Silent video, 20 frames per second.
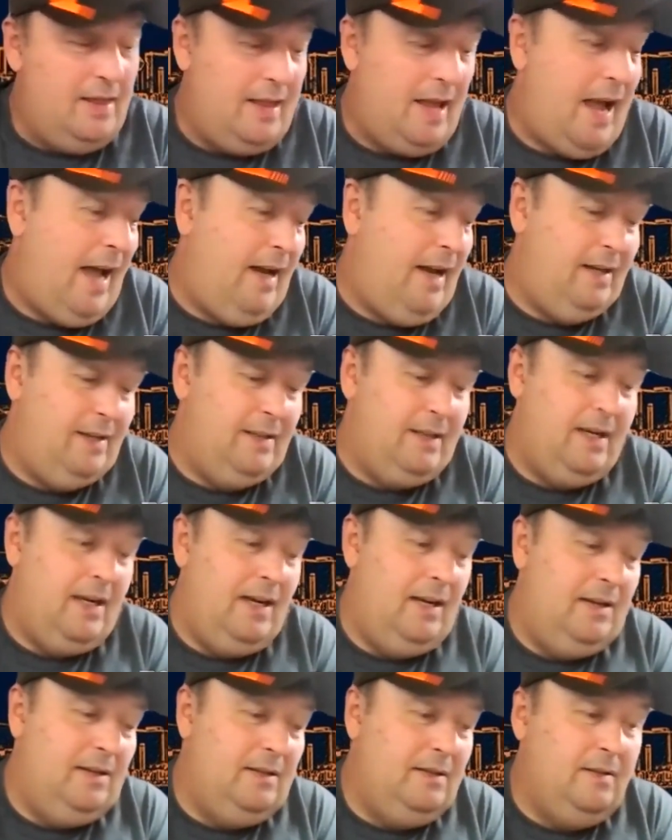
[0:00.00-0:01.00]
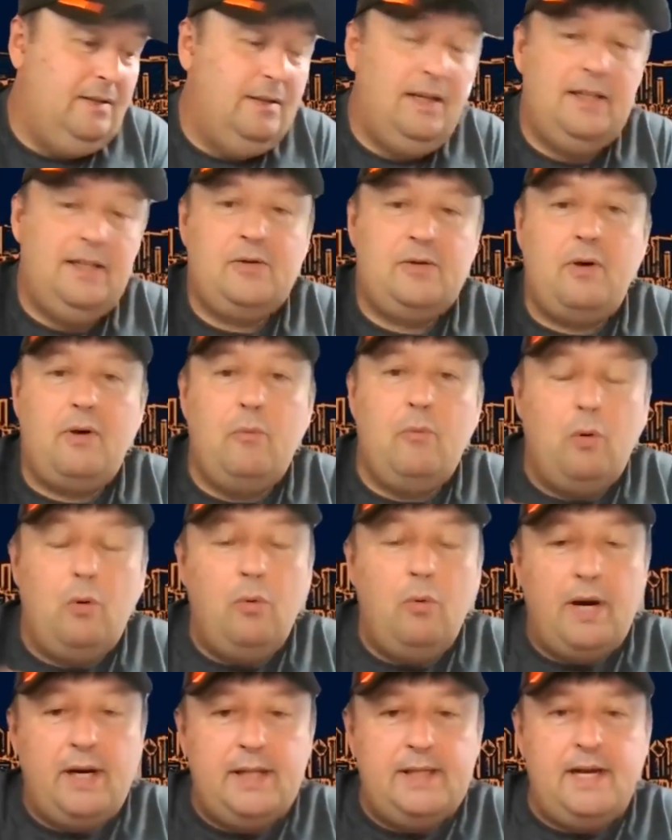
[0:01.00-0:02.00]
That's great. Well,
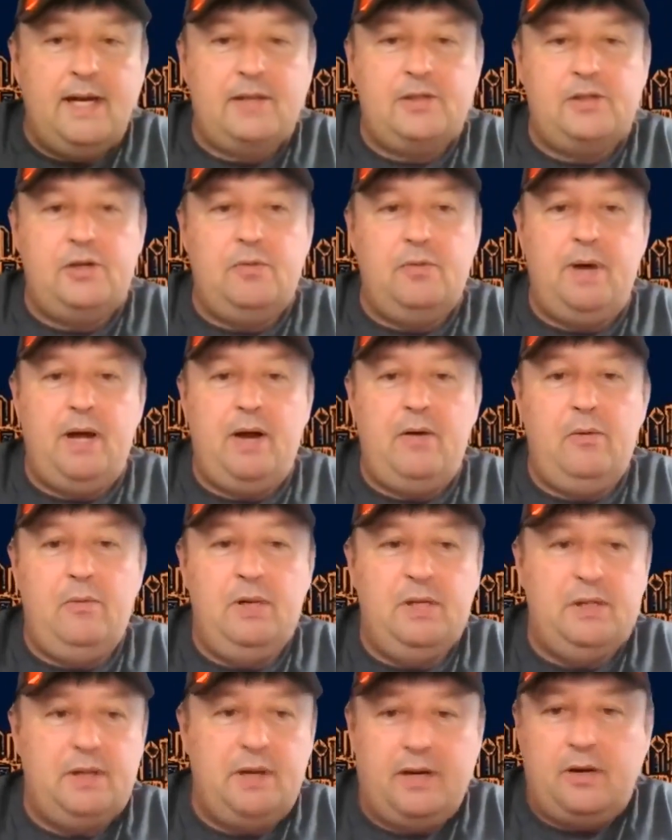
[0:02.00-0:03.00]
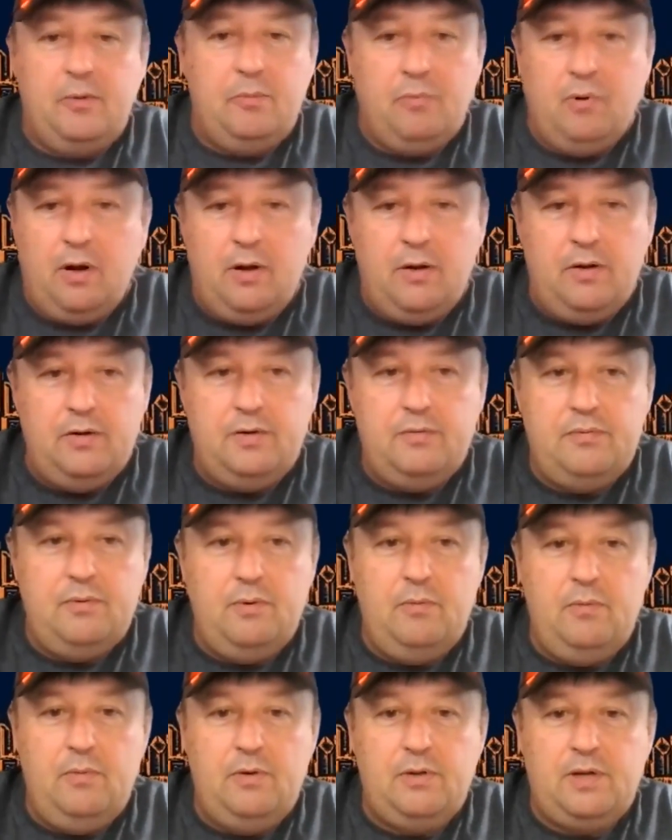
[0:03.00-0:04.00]
what is next to your bedroom? Is like your brother's
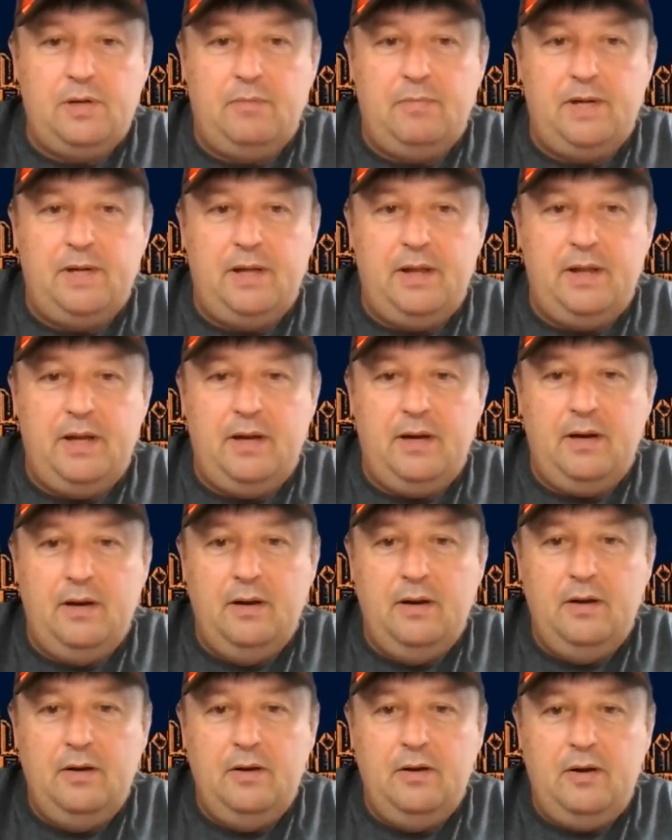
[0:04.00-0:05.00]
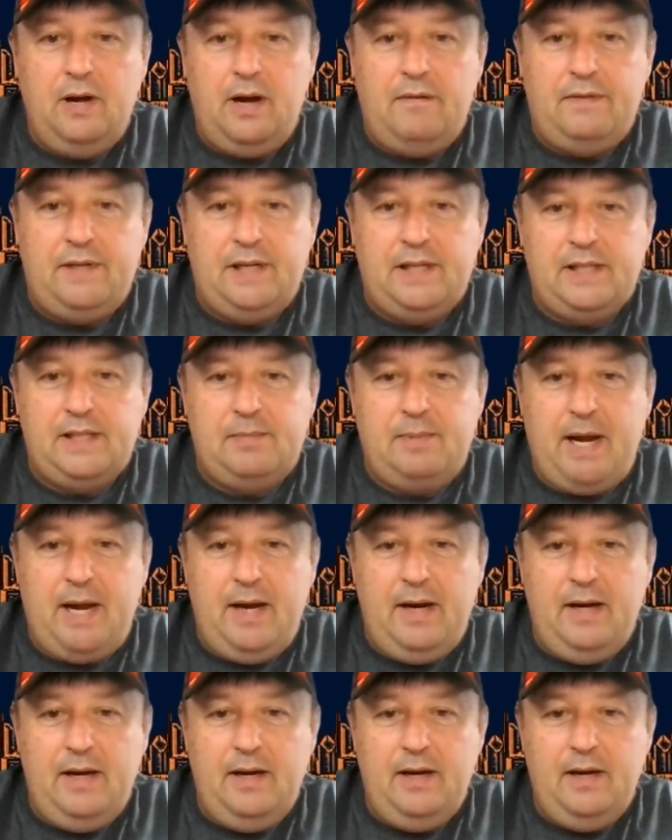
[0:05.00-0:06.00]
room or something that you'd have to
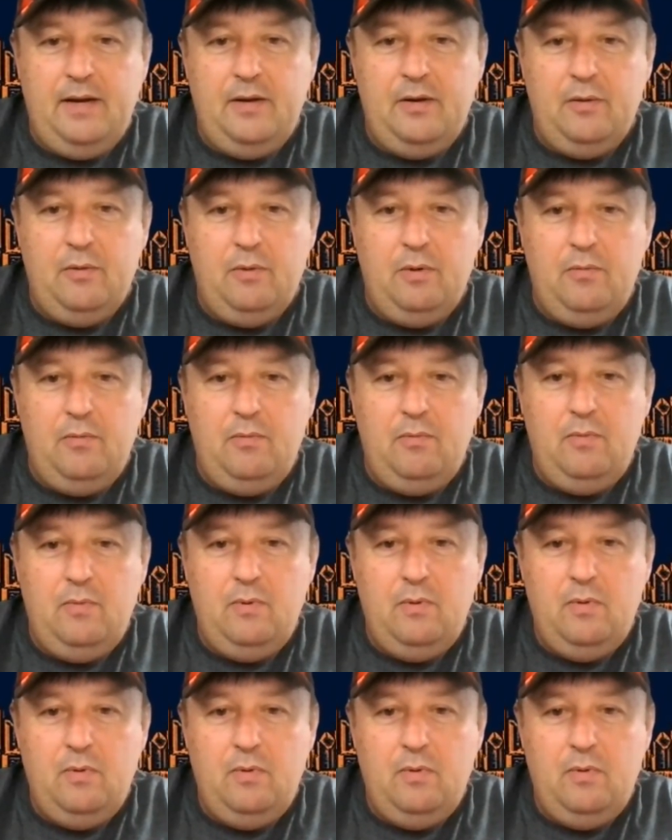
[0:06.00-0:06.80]
expand into their room?